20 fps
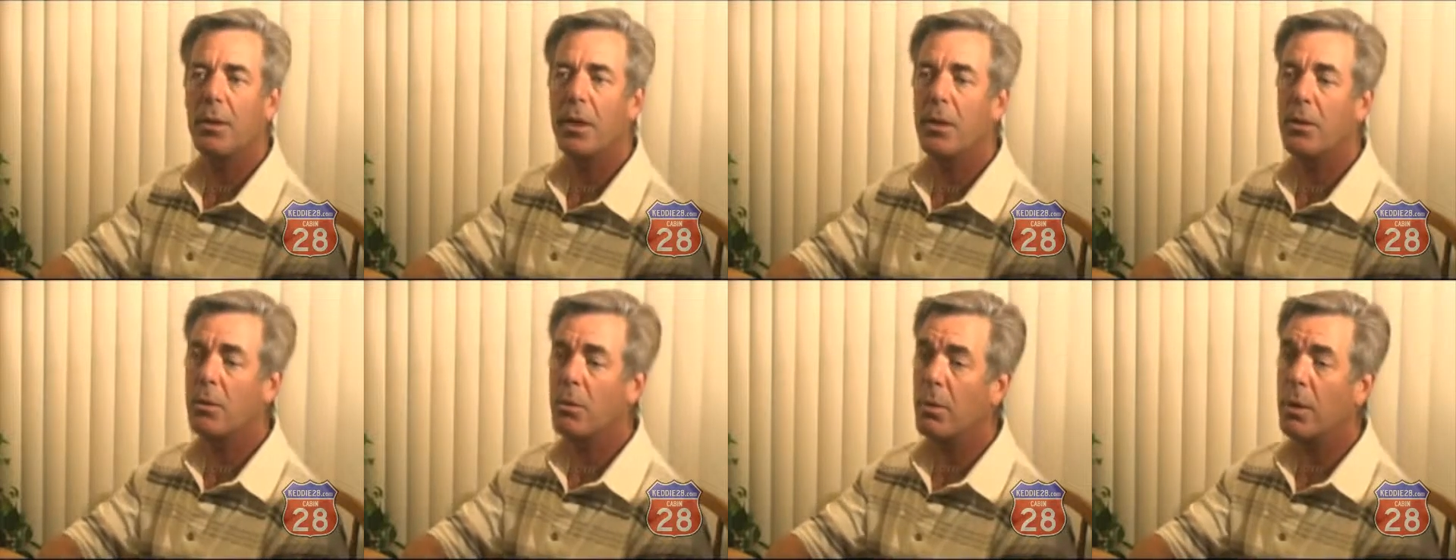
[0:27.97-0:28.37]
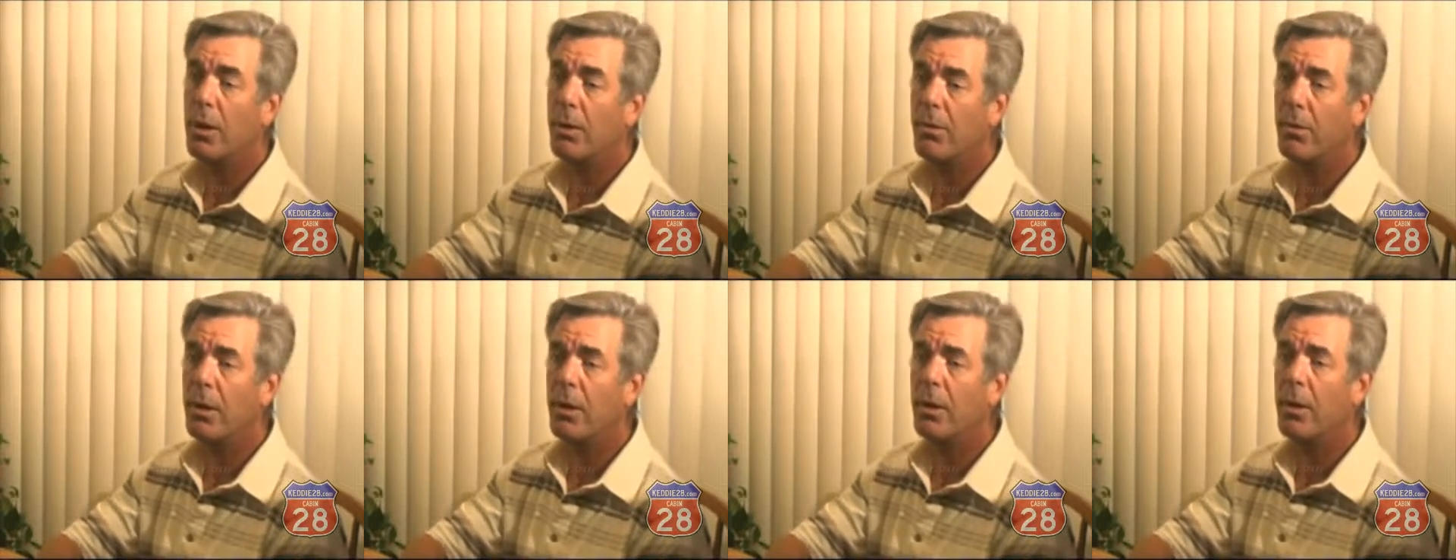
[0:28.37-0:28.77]
That's when
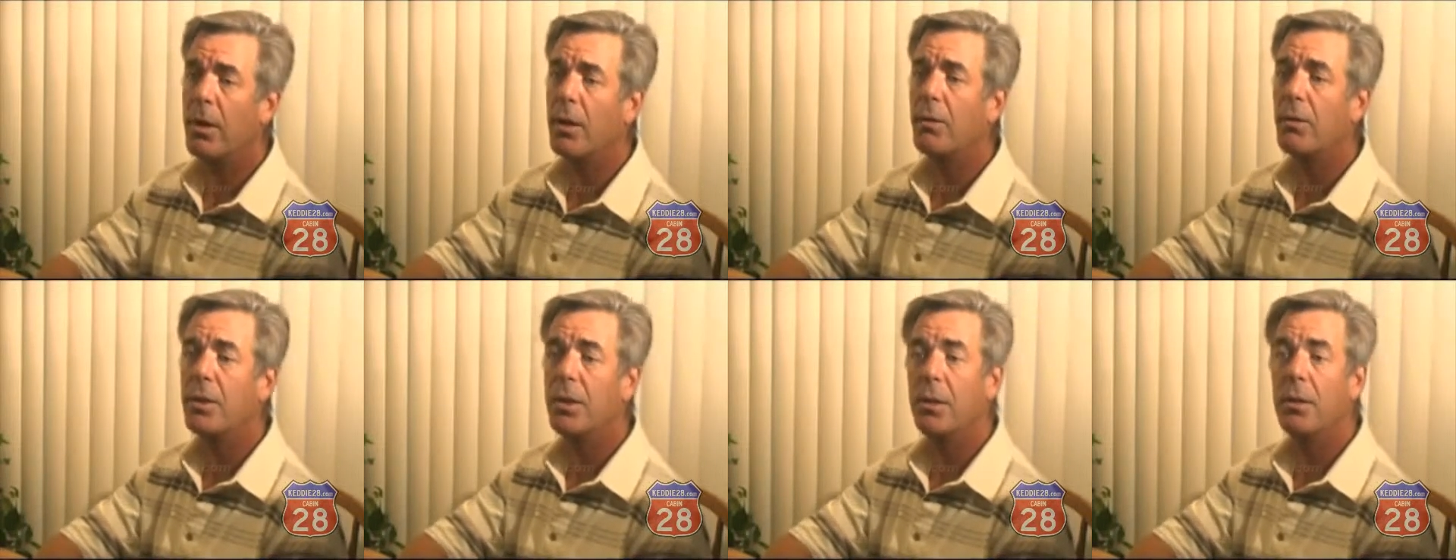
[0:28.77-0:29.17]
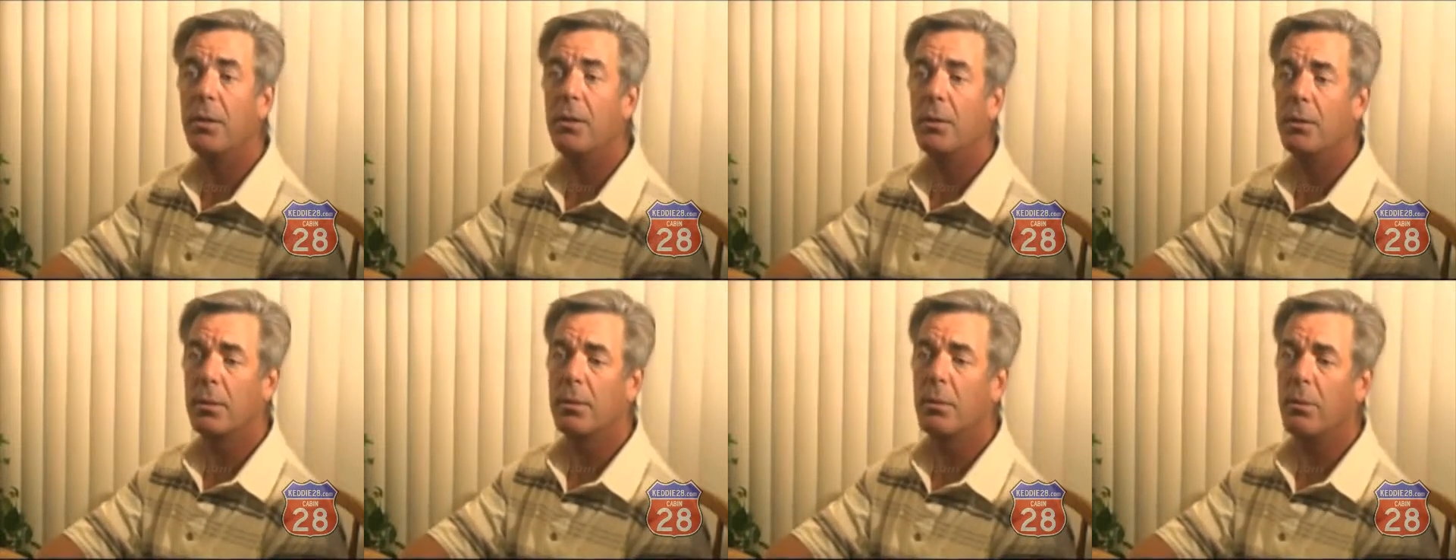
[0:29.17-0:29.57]
I found out
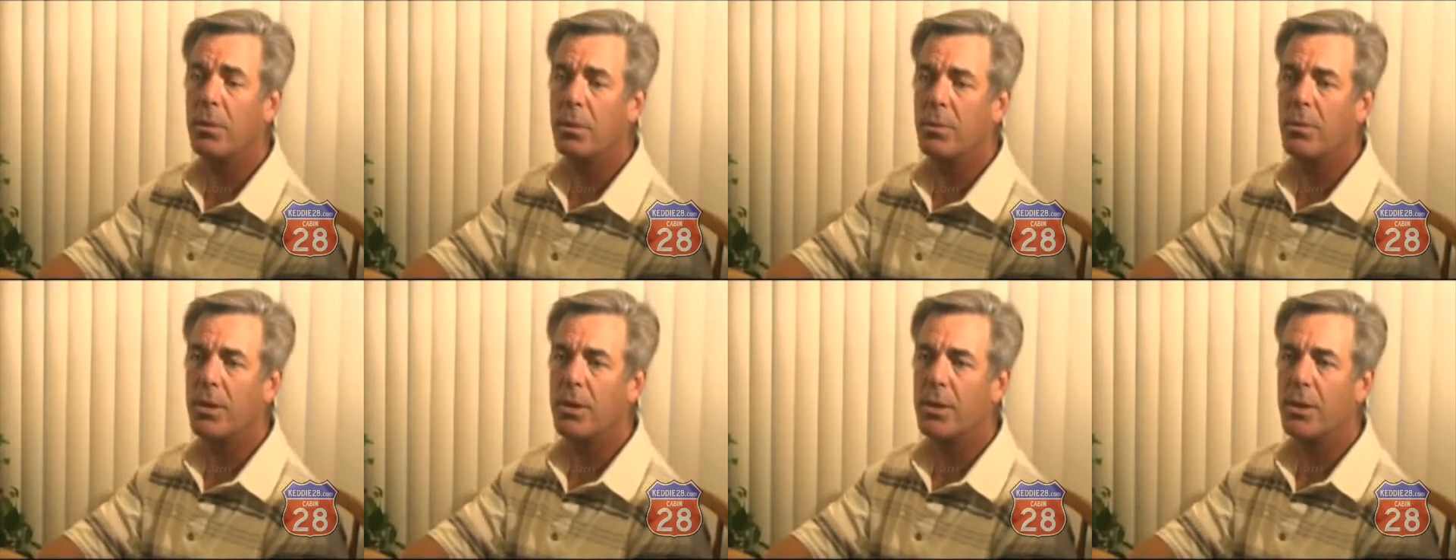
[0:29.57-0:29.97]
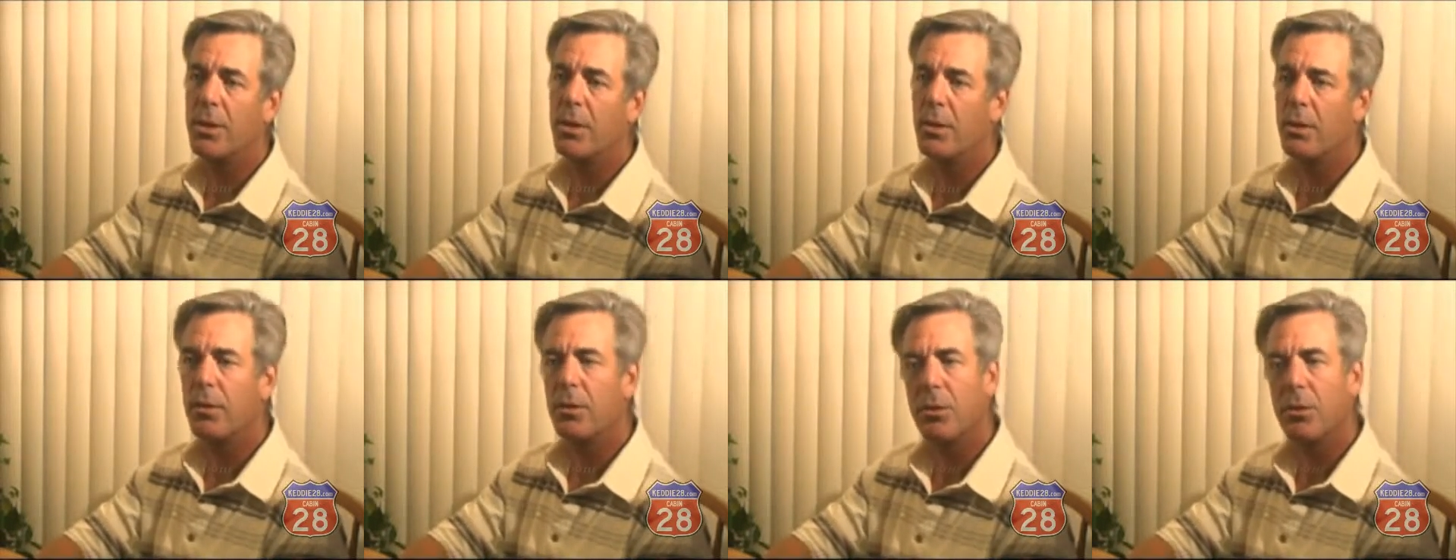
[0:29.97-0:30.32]
Tina was missing.